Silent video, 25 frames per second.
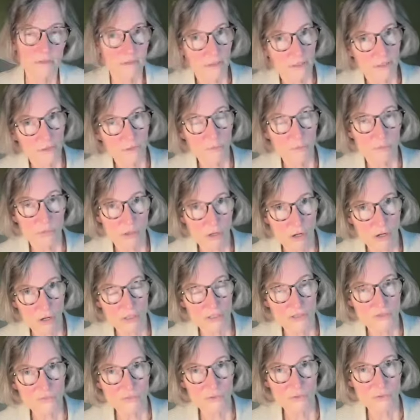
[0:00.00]
And then you
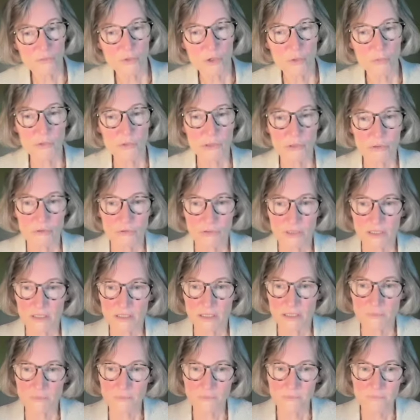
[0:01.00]
pause for a moment, look at
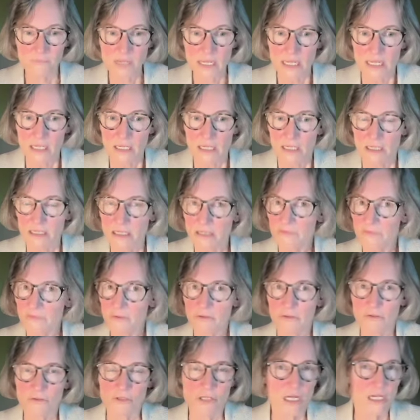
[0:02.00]
them. And if
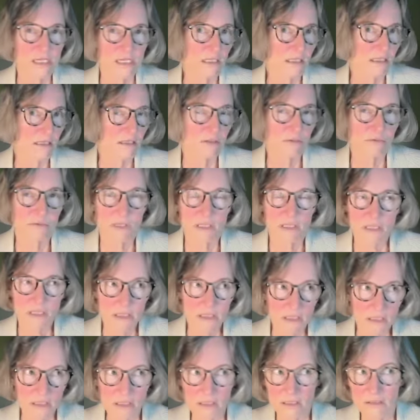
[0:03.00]
your child doesn't do
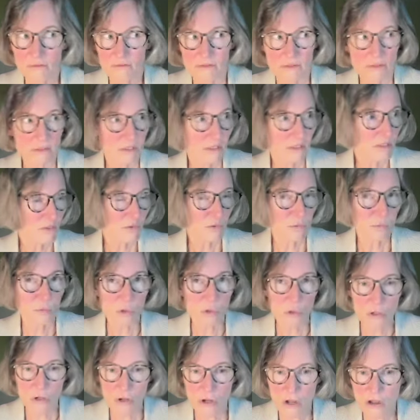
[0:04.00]
anything or starts to
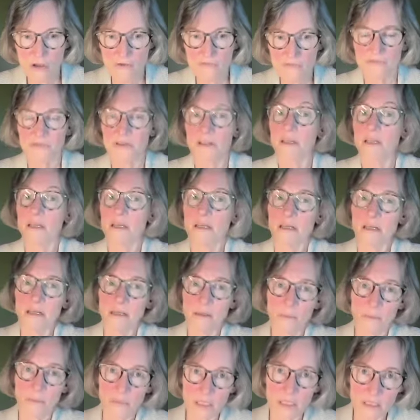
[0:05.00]
walk off,
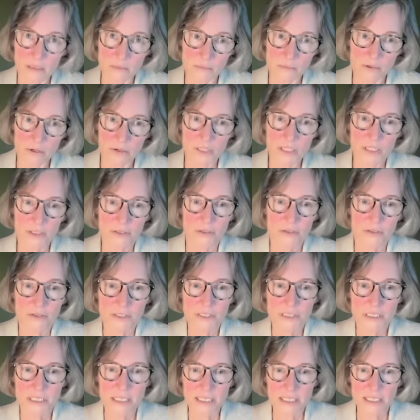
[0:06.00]
again, make a body
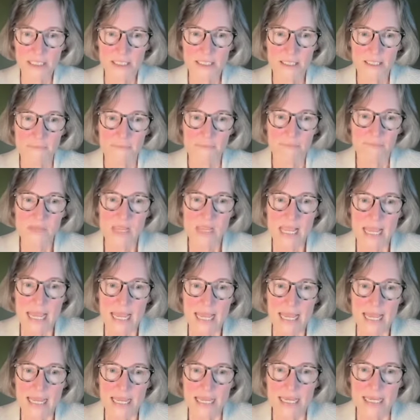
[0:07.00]
contact
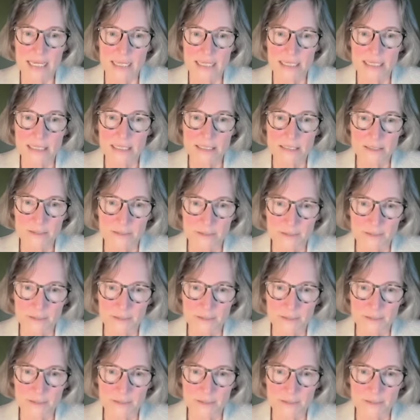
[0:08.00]
and